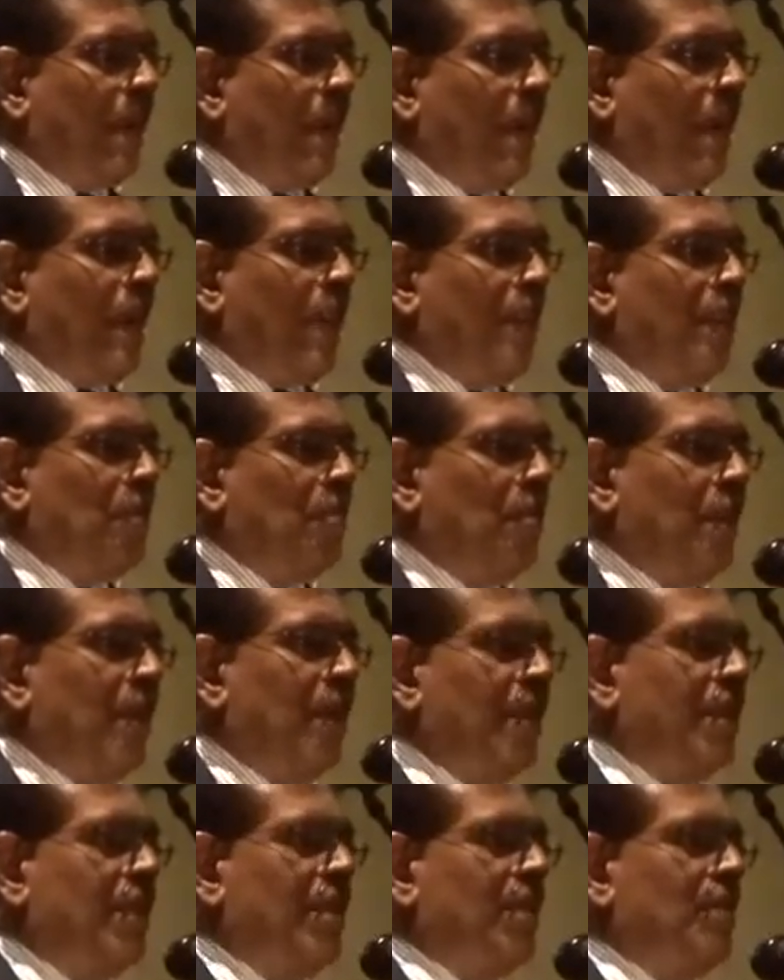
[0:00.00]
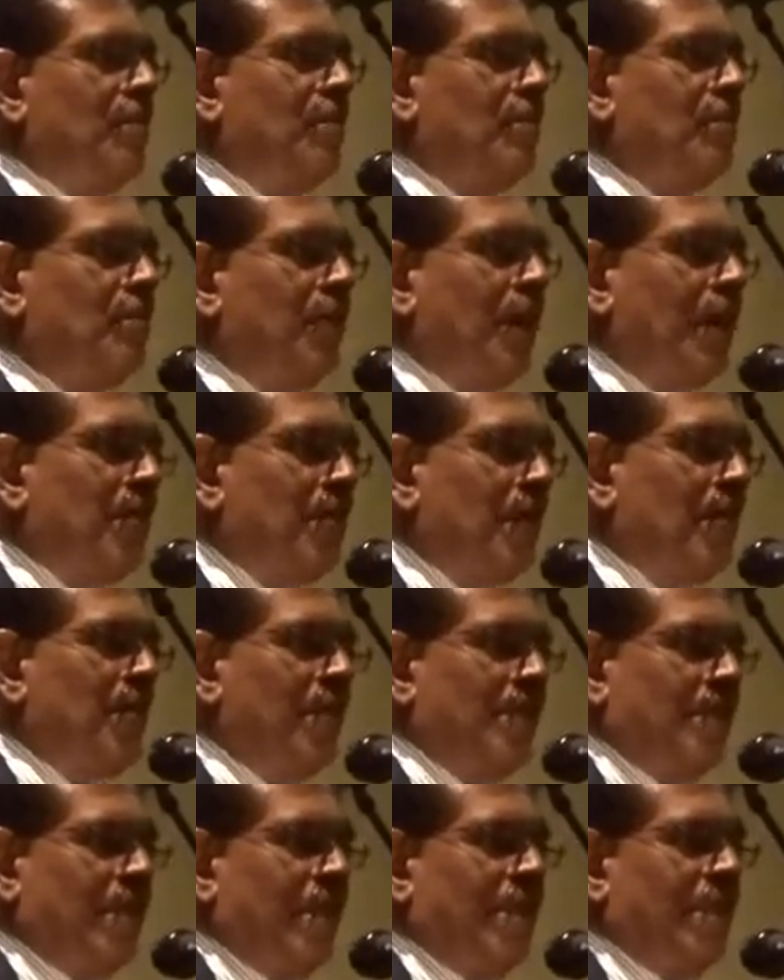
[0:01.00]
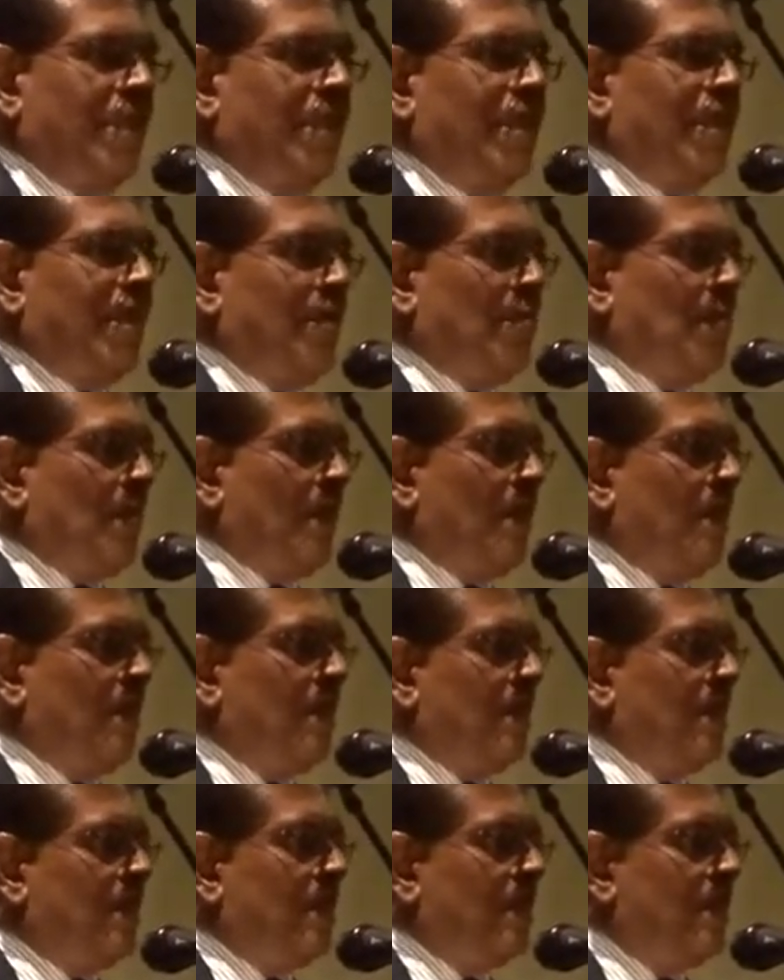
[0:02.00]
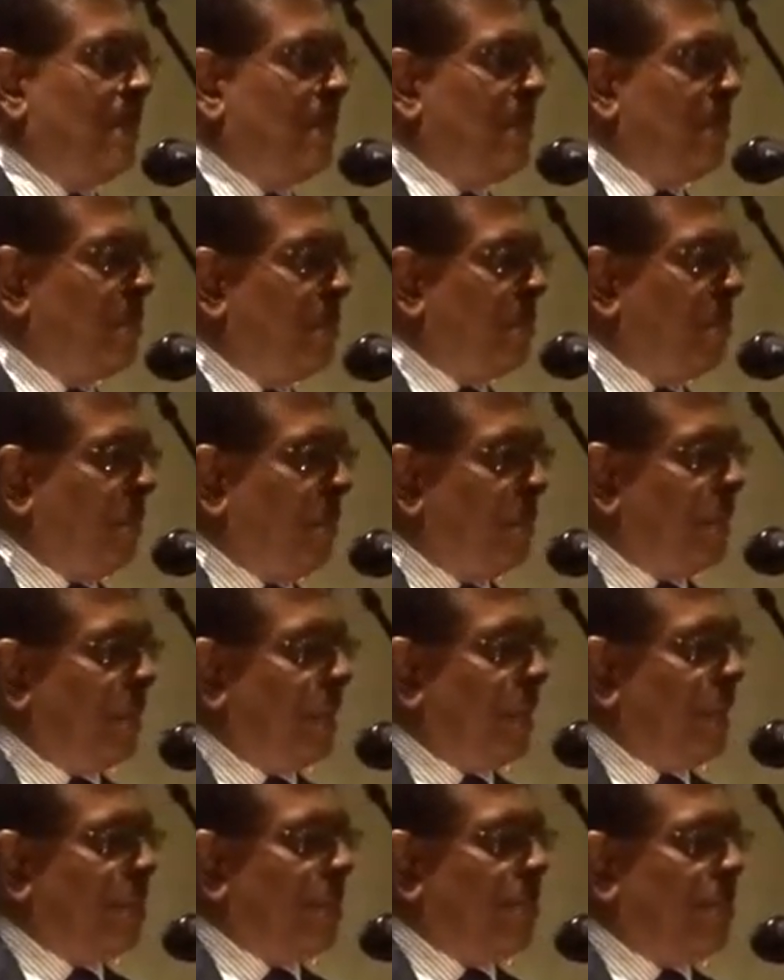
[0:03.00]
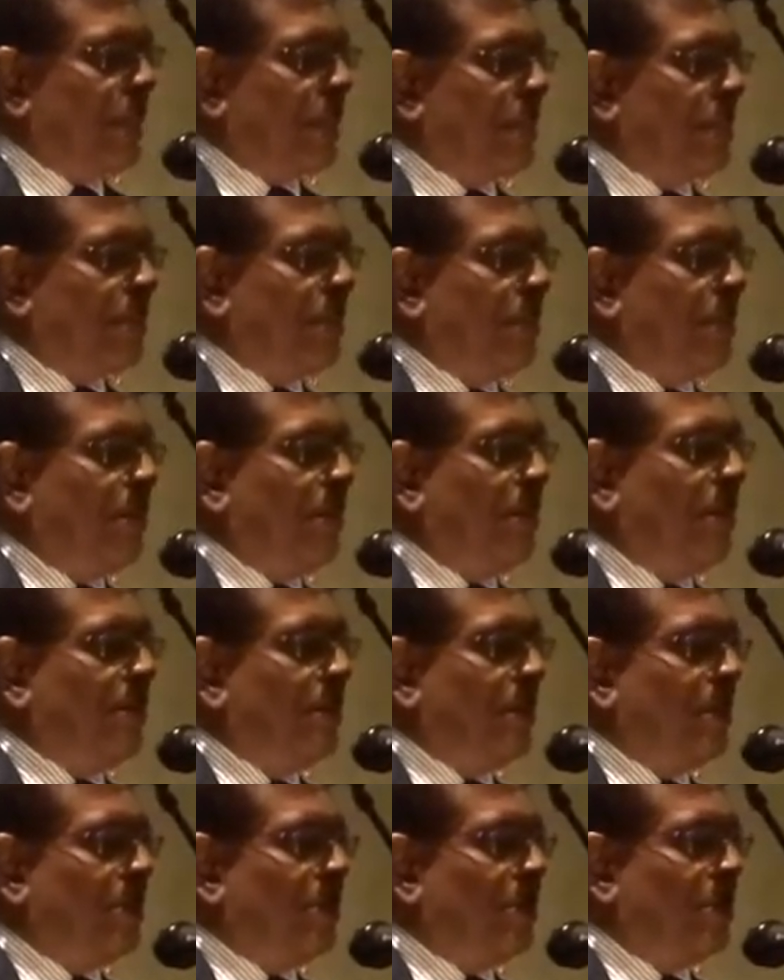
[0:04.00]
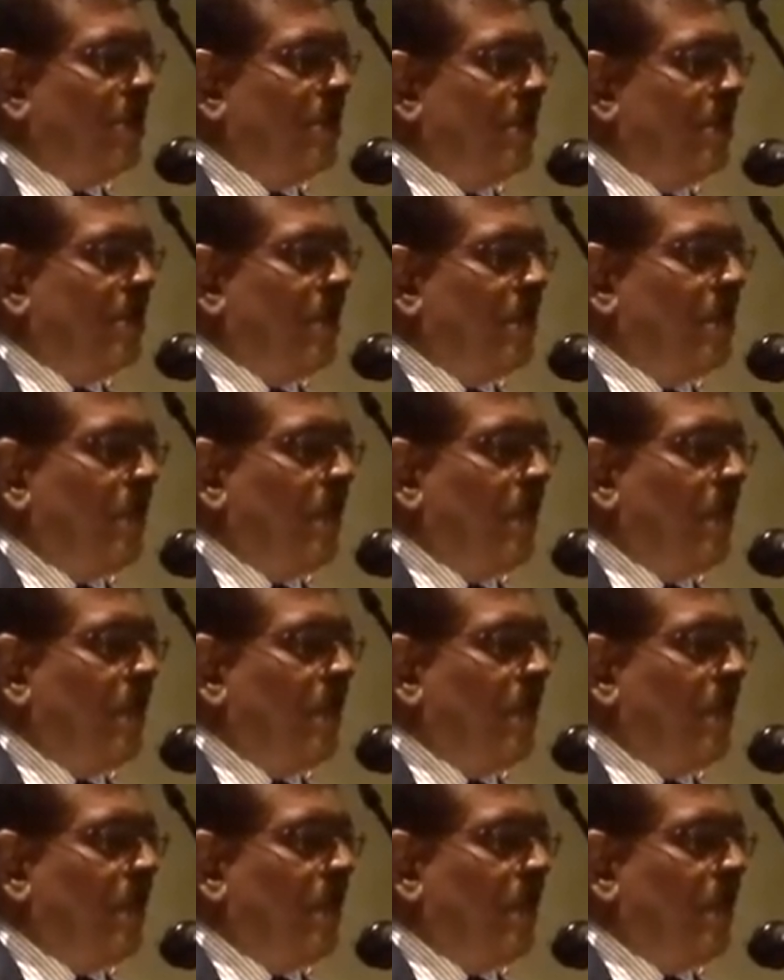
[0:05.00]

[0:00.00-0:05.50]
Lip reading: And by publicizing these important aspects of the course,